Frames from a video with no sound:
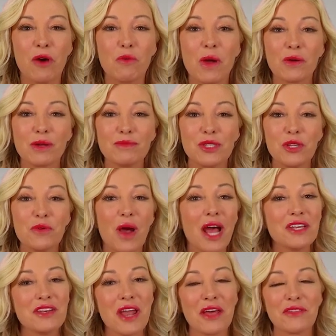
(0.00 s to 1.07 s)
Welcome to
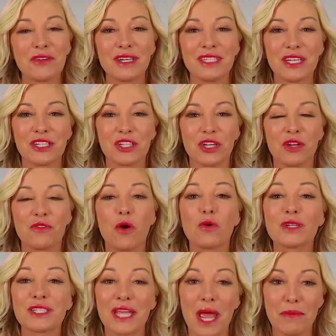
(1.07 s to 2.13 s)
another edition of
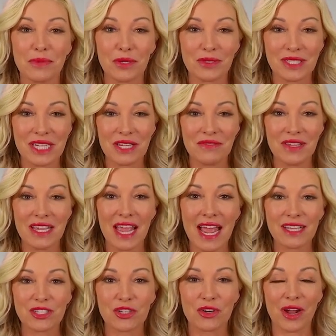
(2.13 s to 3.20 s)
Horse Capital TV
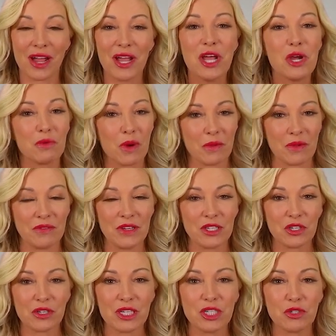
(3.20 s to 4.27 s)
Extra, where we
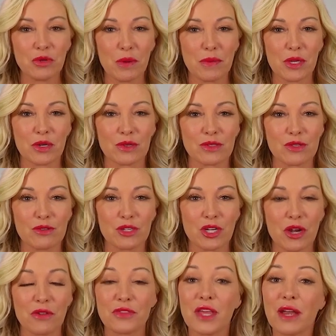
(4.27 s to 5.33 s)
feature contributors who
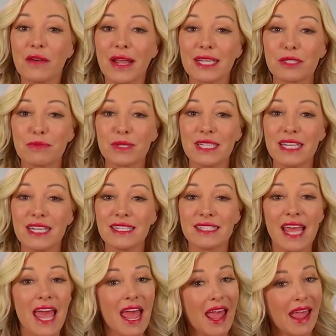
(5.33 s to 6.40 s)
share their
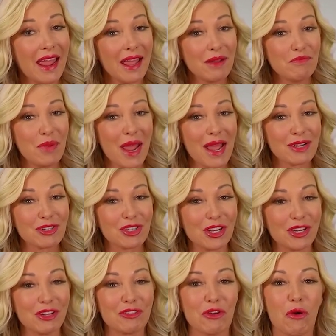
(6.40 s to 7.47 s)
expertise and
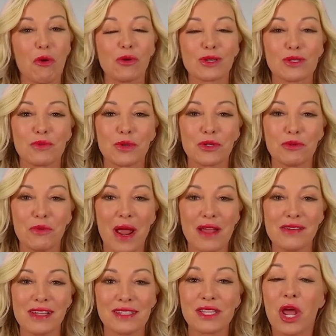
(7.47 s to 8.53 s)
passion in the horse world
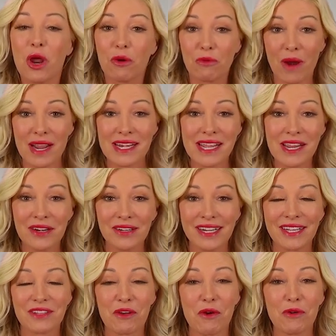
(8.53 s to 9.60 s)
around us, right
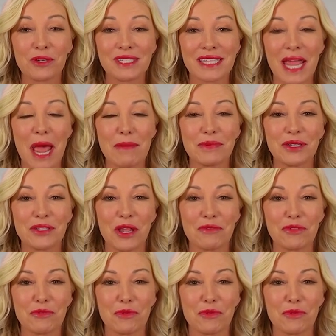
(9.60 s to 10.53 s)
here in the horse capital of the